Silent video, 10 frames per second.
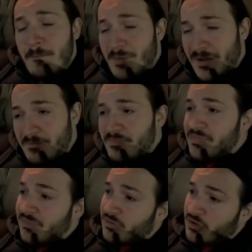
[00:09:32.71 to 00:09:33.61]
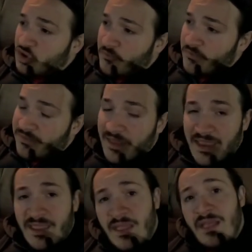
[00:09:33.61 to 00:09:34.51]
But that's going to do it for
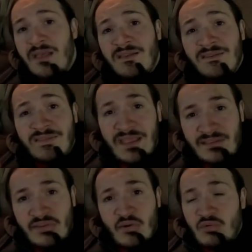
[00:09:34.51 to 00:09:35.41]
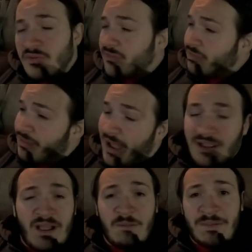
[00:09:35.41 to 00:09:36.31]
today. Stay tuned, there's a
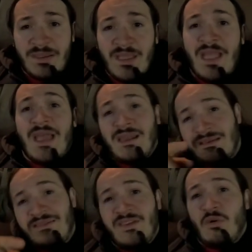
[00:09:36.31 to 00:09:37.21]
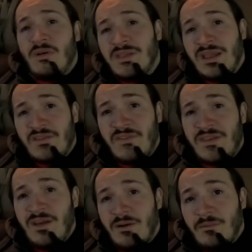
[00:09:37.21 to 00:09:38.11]
lot coming, and I'll see you all in the next
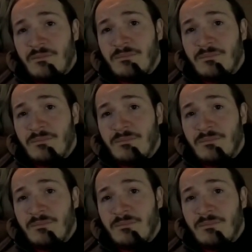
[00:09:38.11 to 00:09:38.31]
video.